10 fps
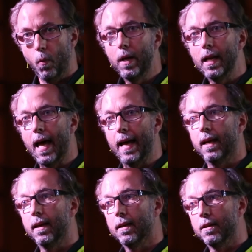We
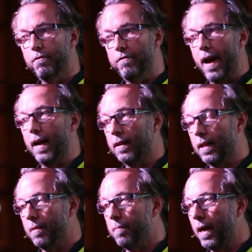like the fact
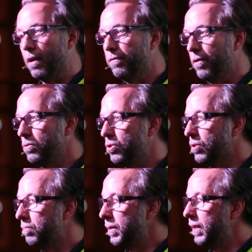that the microphone
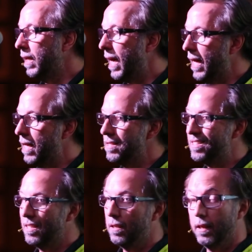should be
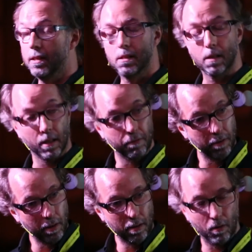as
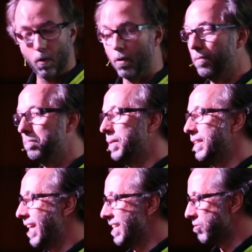insignificant or
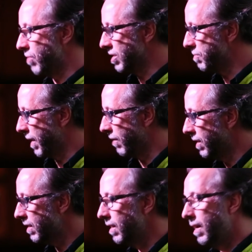be as
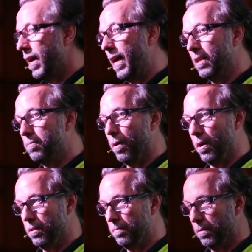transparent as
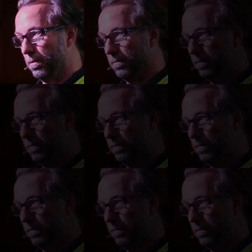possible.